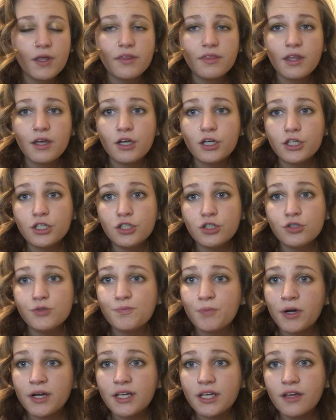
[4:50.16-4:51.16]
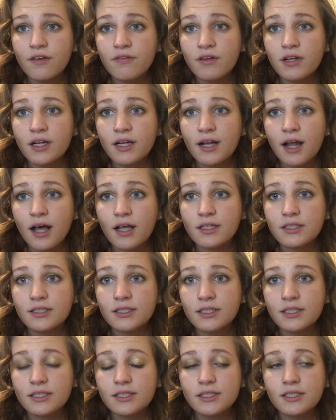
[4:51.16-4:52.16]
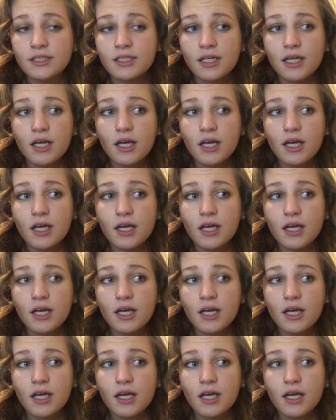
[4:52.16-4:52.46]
They could use break-even analysis.